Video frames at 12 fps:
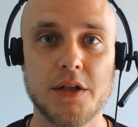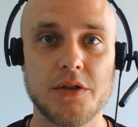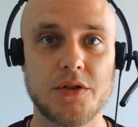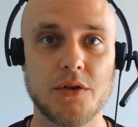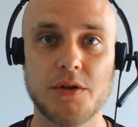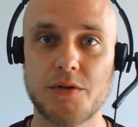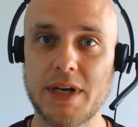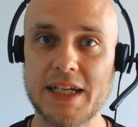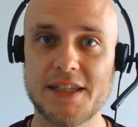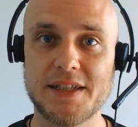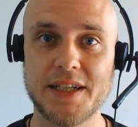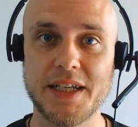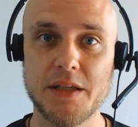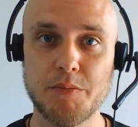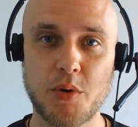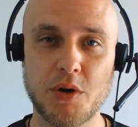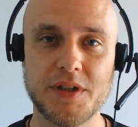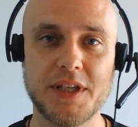So great scene
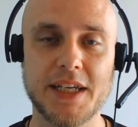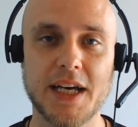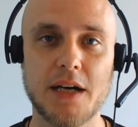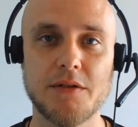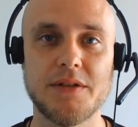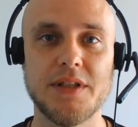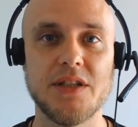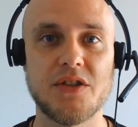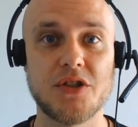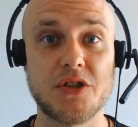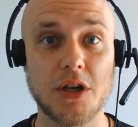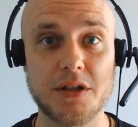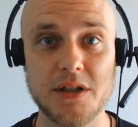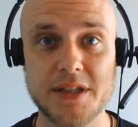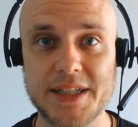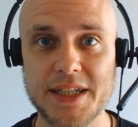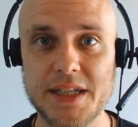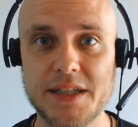pointing out these
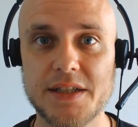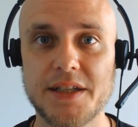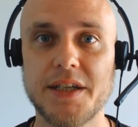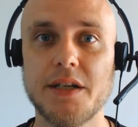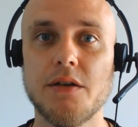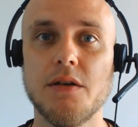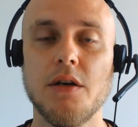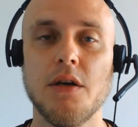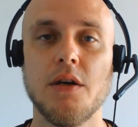subtleties here.